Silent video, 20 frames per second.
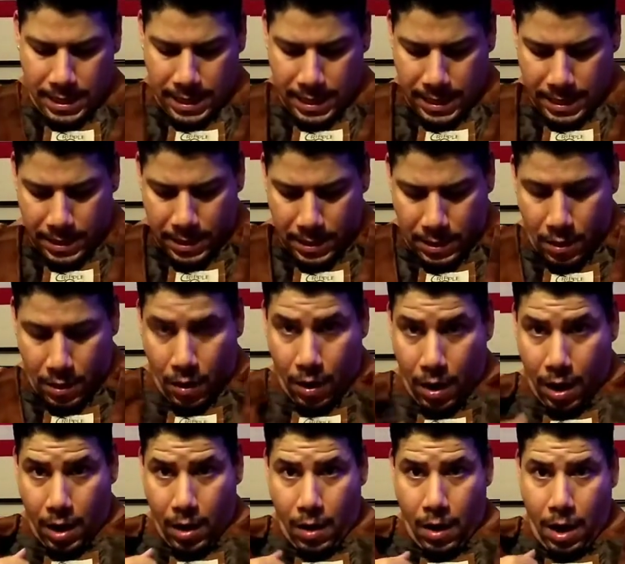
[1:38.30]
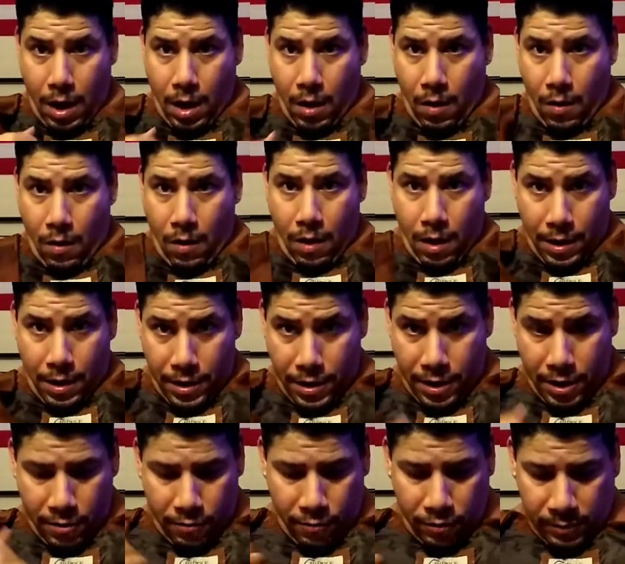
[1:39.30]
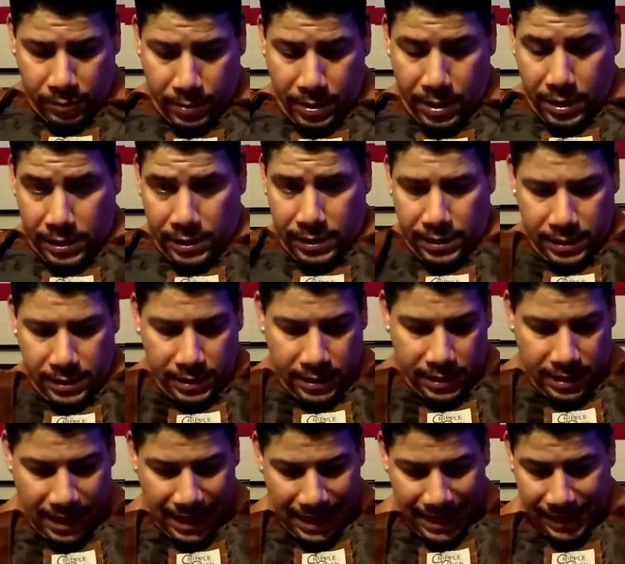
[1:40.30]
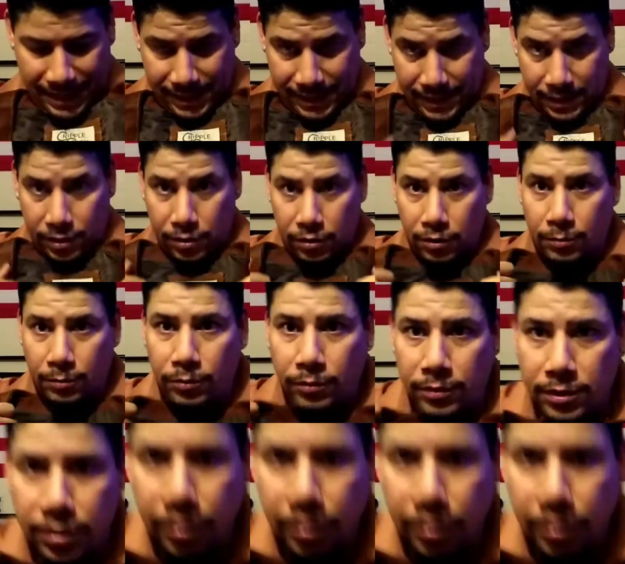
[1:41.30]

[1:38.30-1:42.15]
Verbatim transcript: And you hear those buttons? Nice and durable.